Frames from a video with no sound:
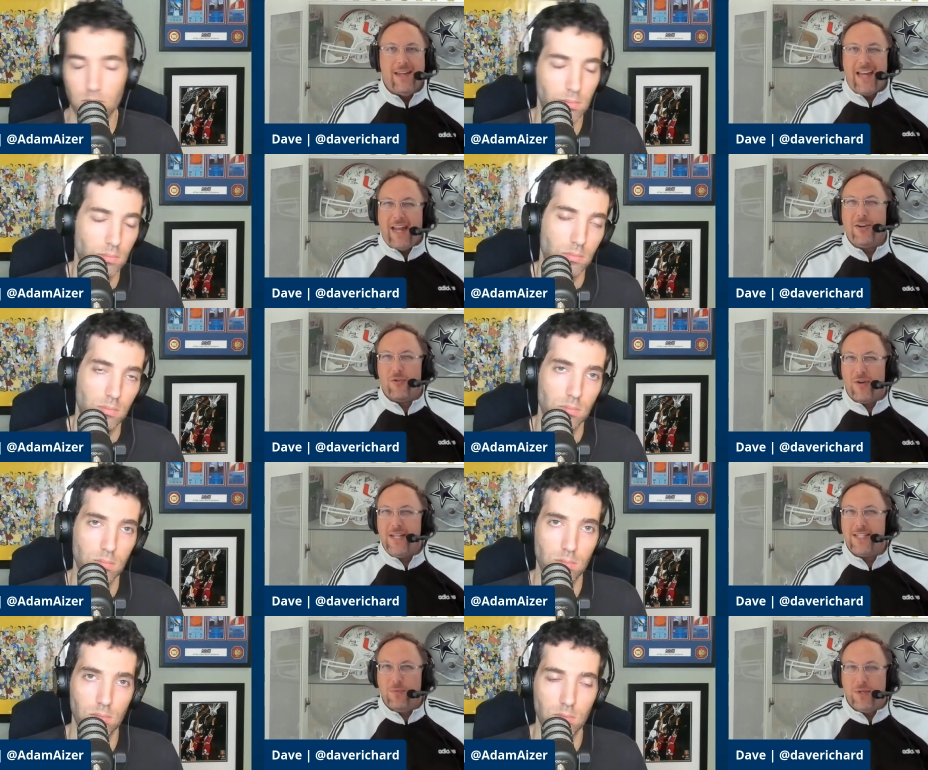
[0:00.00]
Speaker 1: Kind of
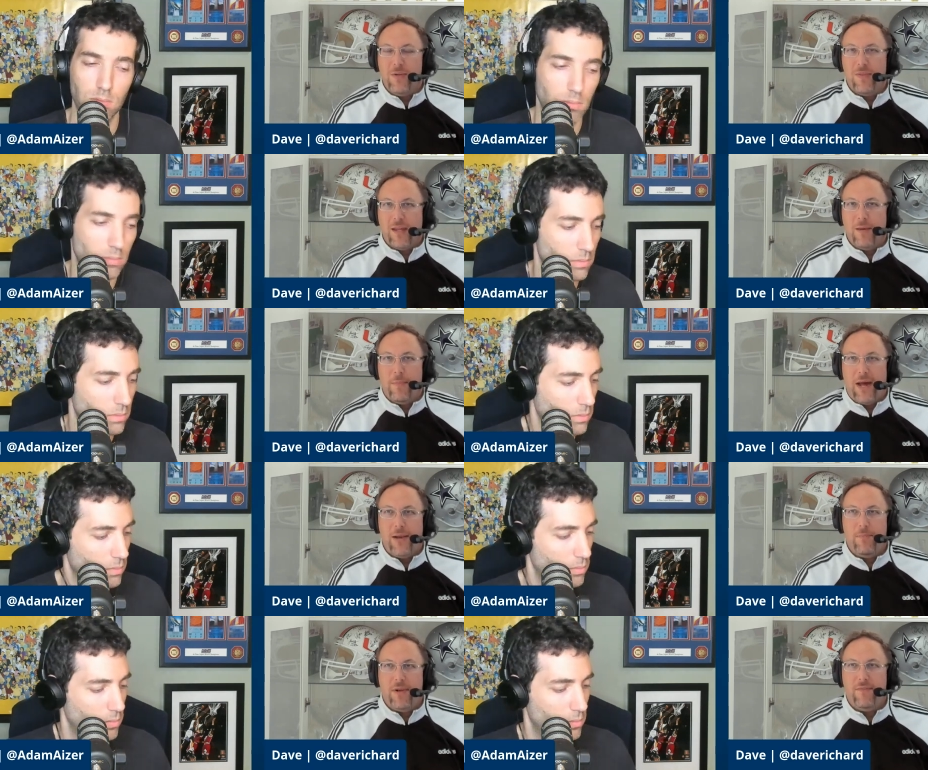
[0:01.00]
crazy when you think about
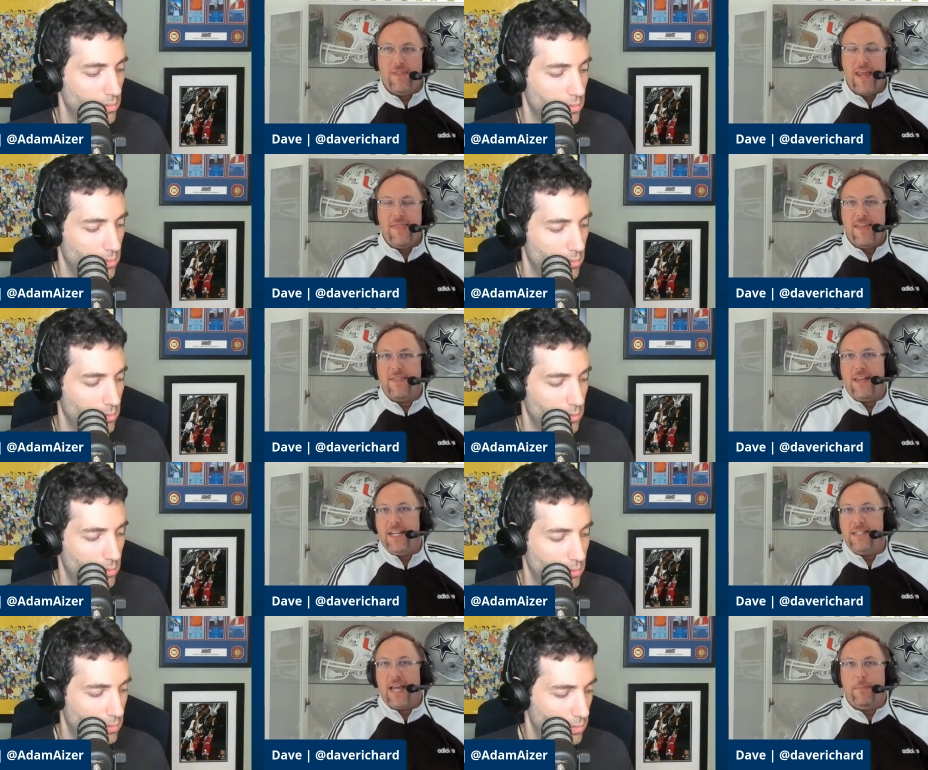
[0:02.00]
it, but if they think that
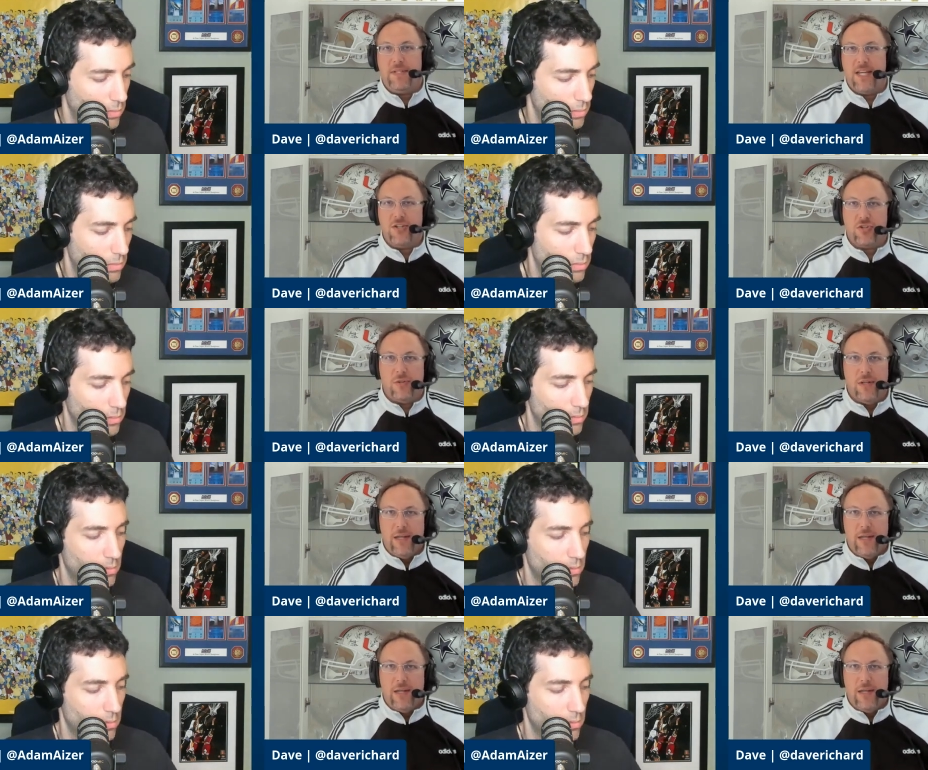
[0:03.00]
he's got potential